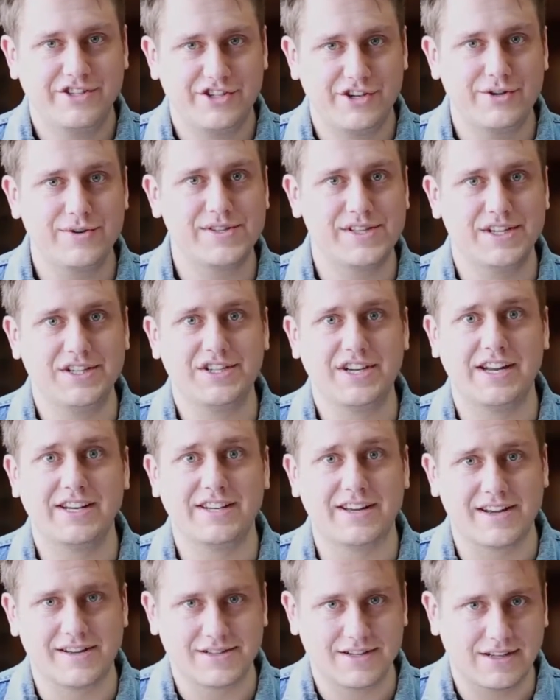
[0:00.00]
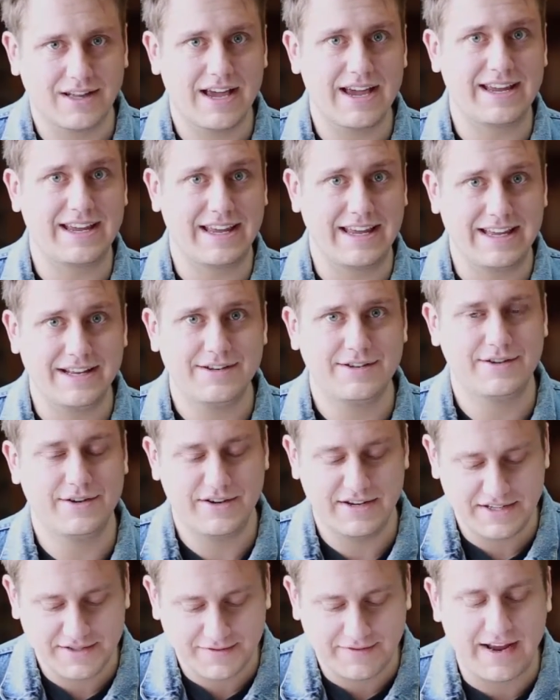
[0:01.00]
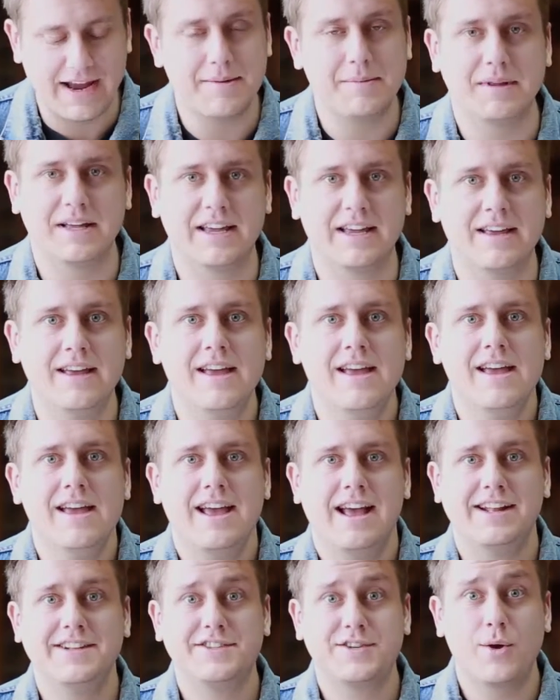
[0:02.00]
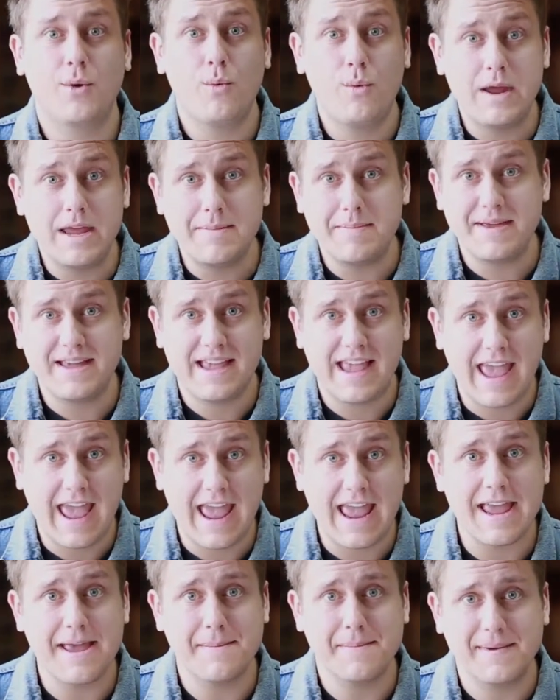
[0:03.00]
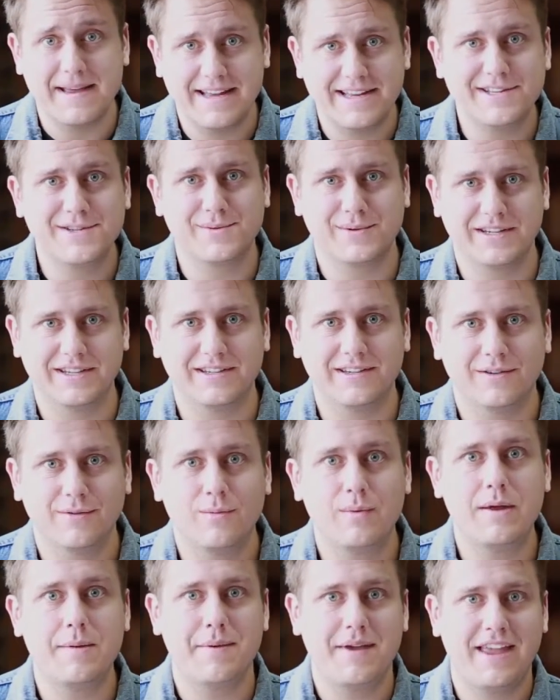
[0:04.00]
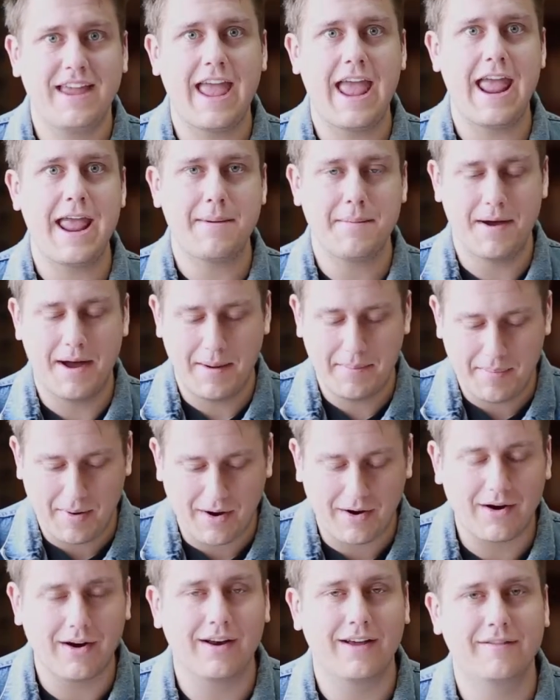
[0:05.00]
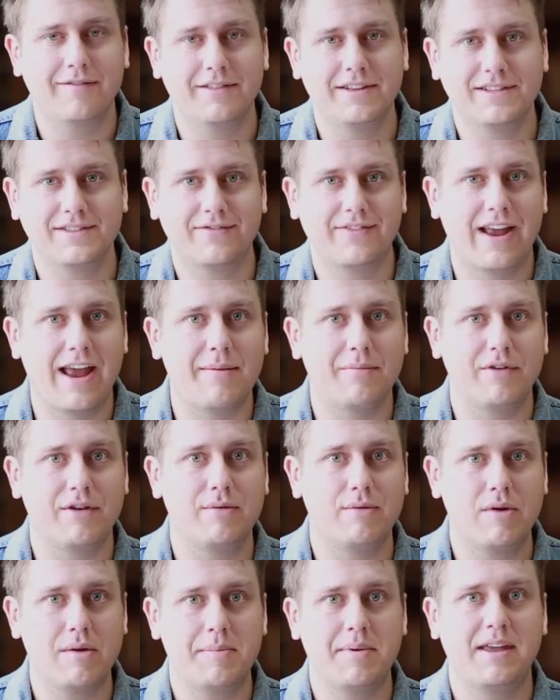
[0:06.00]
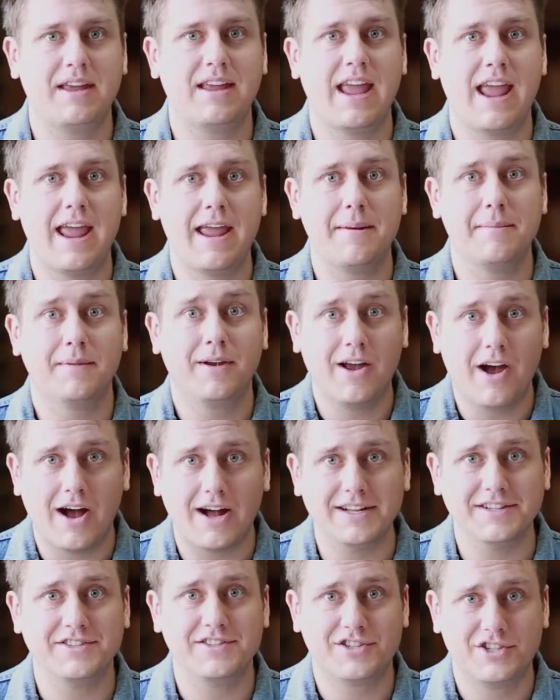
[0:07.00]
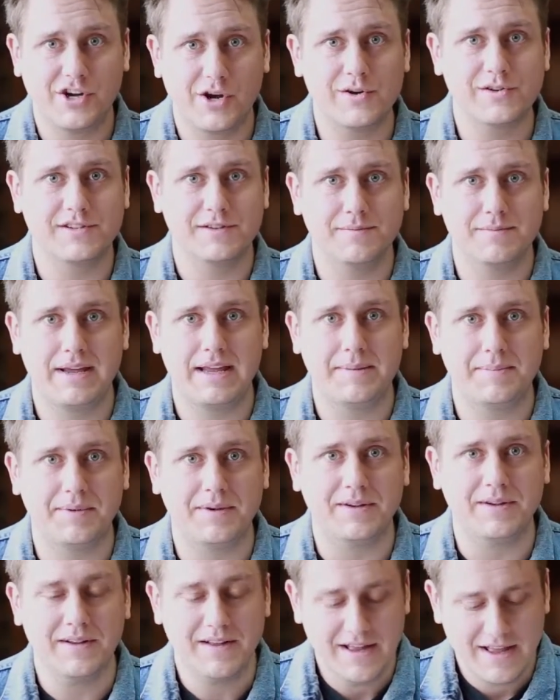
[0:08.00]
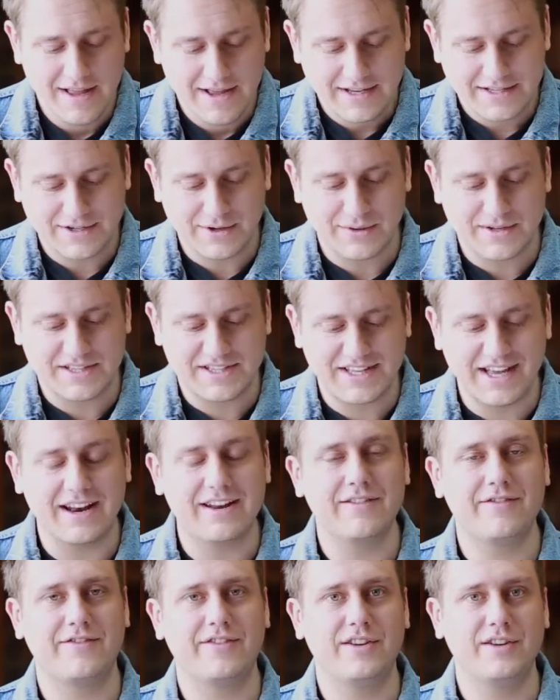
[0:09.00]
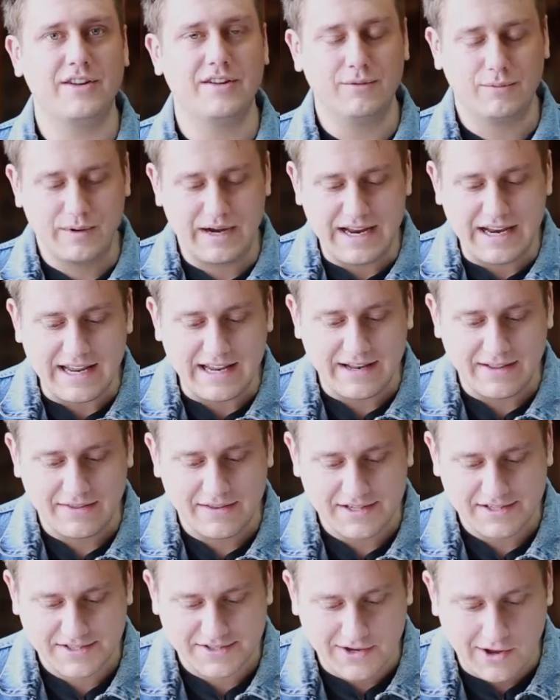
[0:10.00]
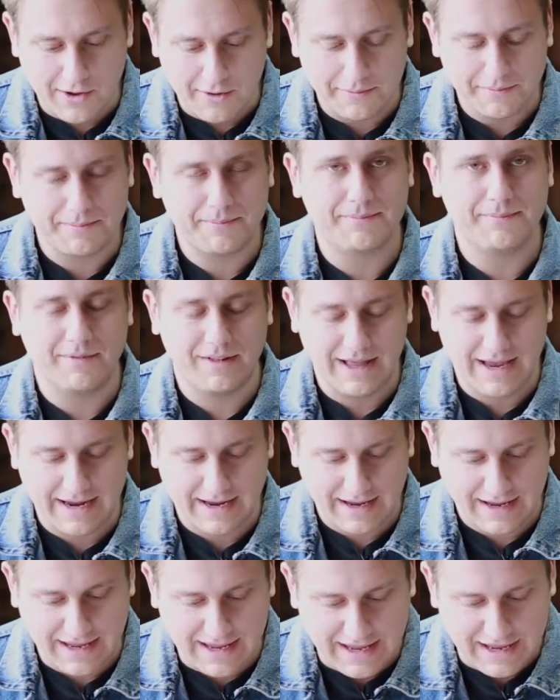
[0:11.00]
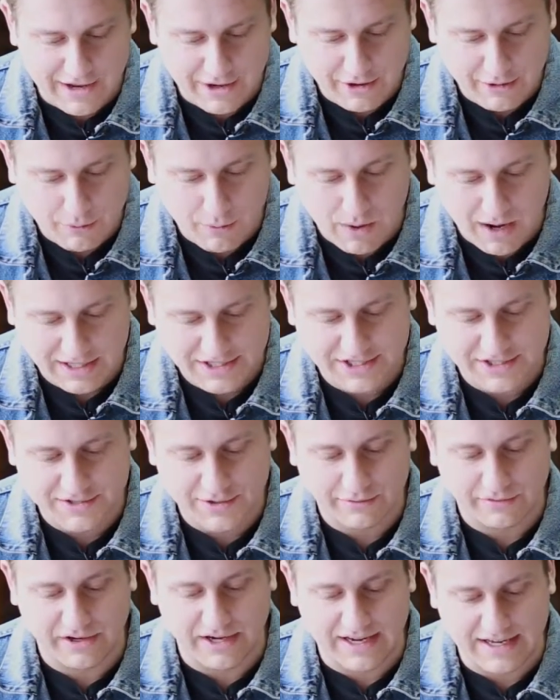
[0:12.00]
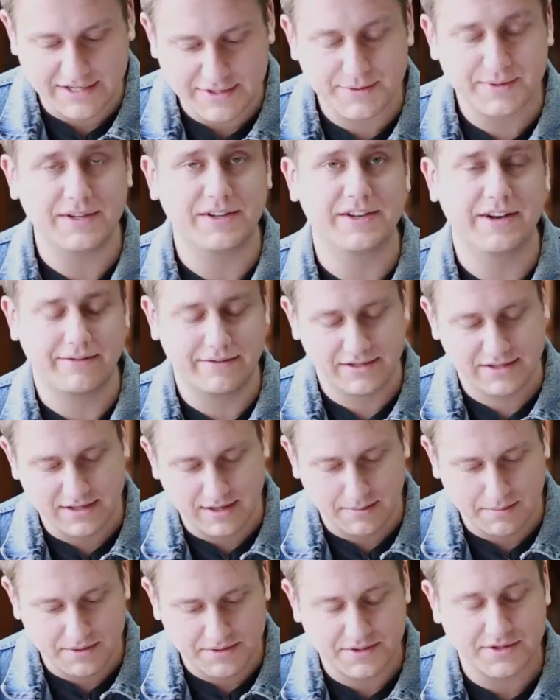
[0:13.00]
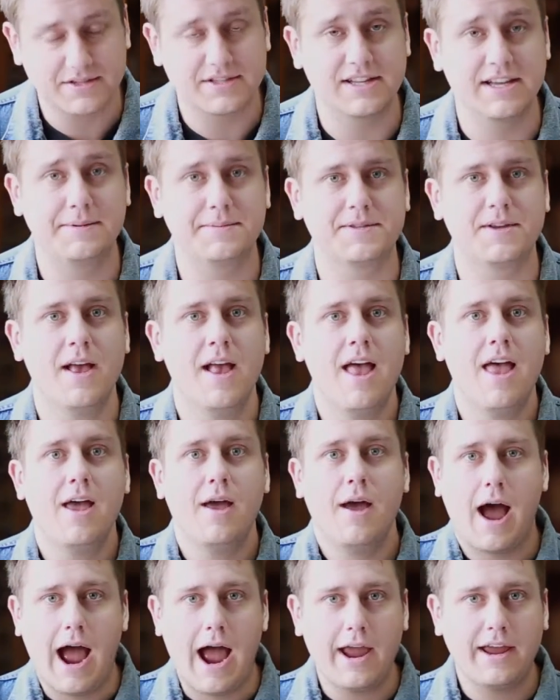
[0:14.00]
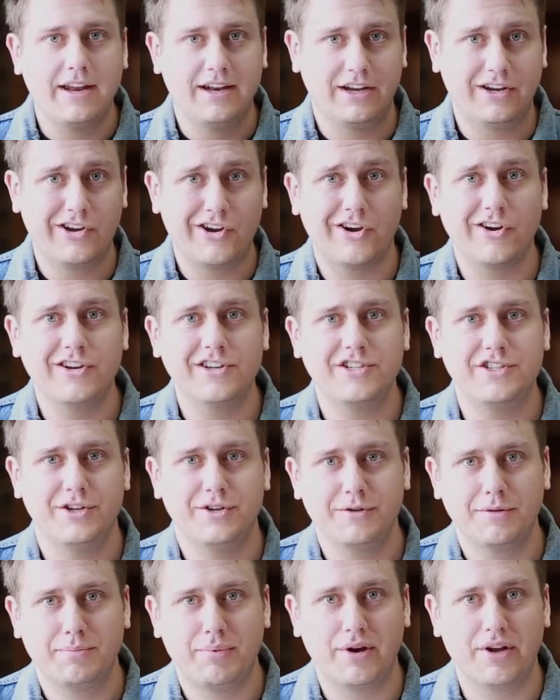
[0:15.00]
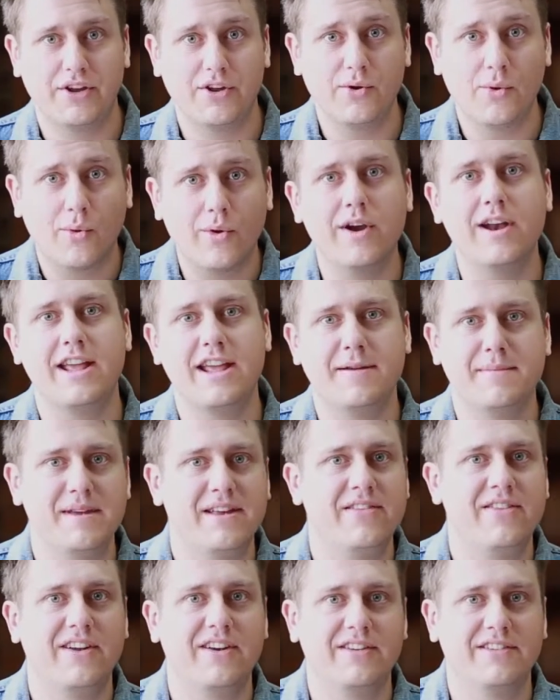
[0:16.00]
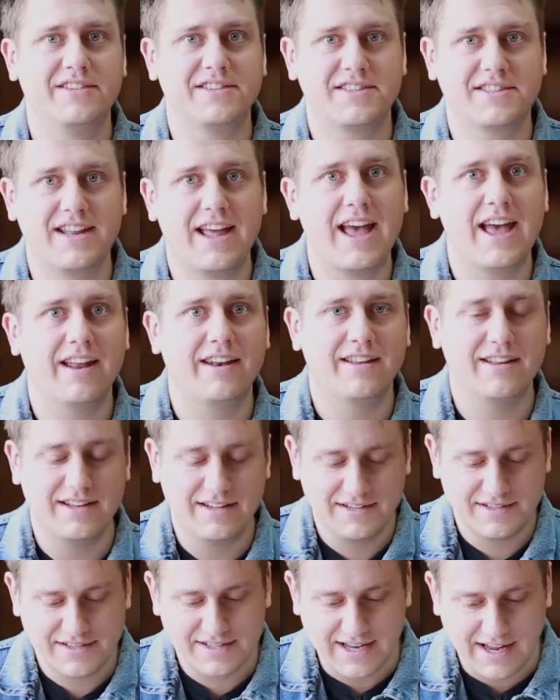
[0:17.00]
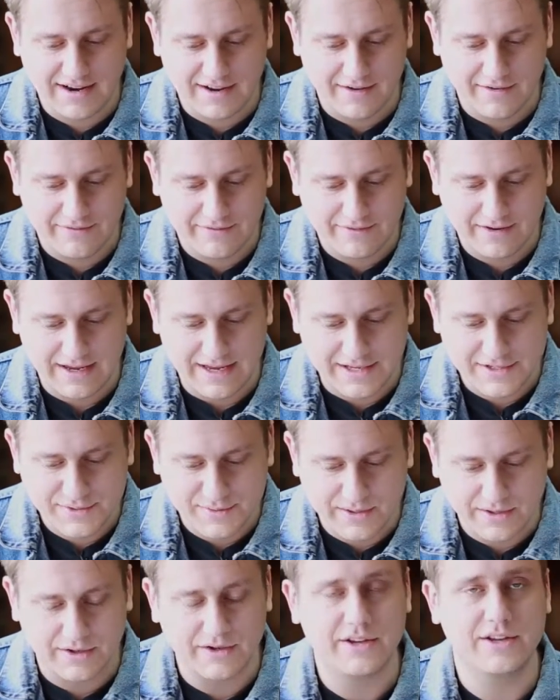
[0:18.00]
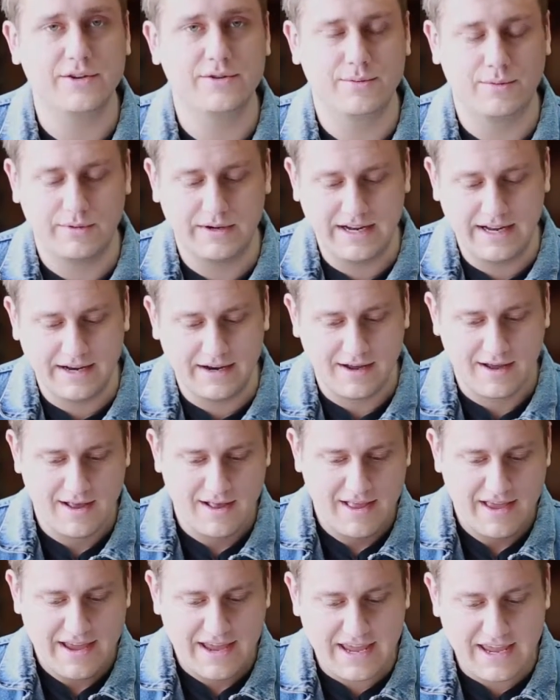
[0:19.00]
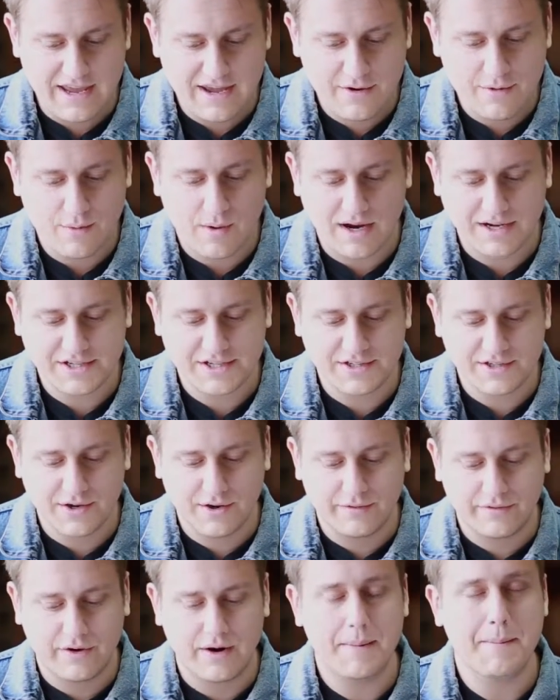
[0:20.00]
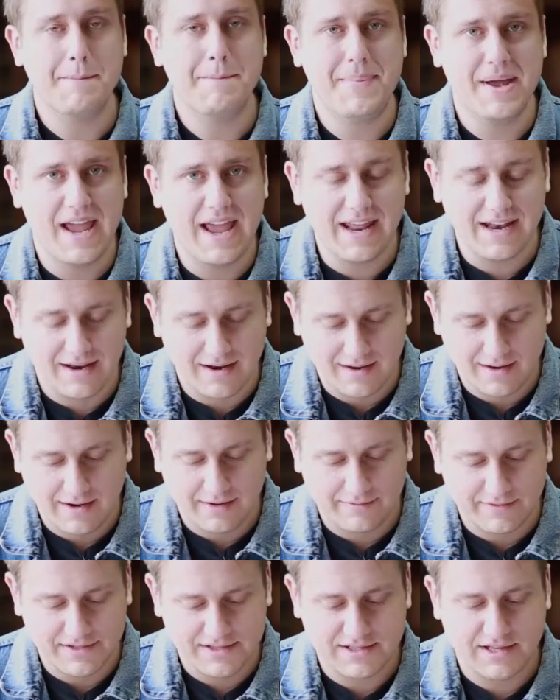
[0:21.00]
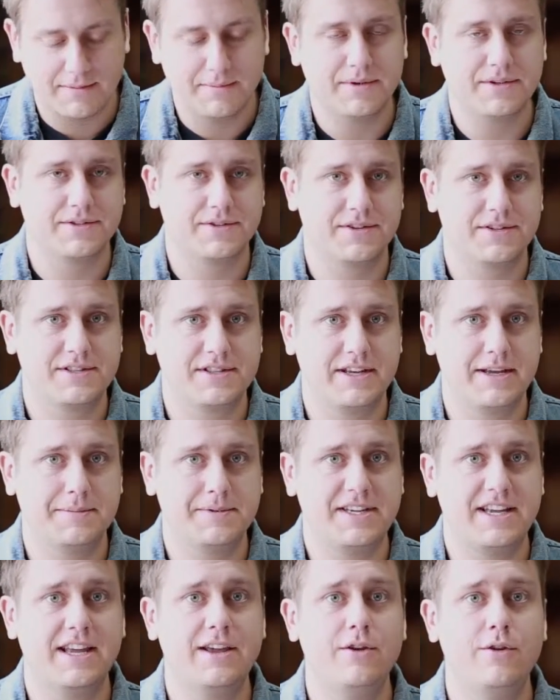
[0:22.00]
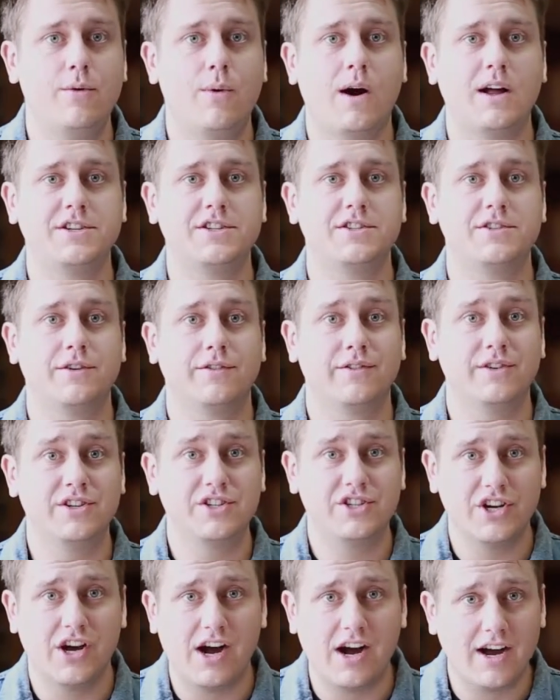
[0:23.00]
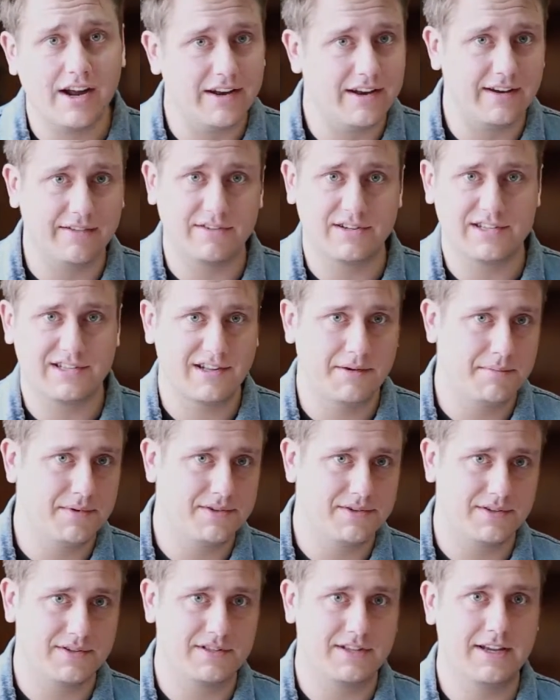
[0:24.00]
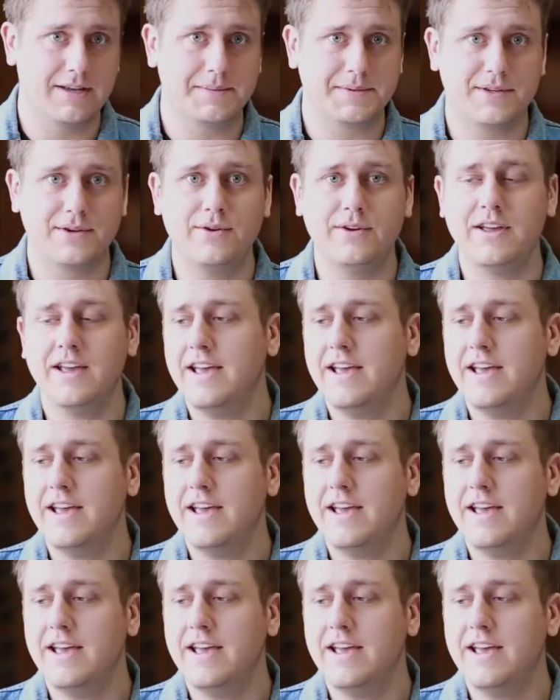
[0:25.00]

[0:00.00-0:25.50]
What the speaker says: Jews and Gentiles alike into his family. And so we became Israel. We became a part of this family. We became God's chosen people. So instead of reading this psalm like, "He who watches over Israel never slumbers or sleeps," I'd encourage you to put your name in there instead. Instead of Israel, you read, "He who watches over Ben never slumbers or sleeps. He who watches over John never slumbers or sleeps.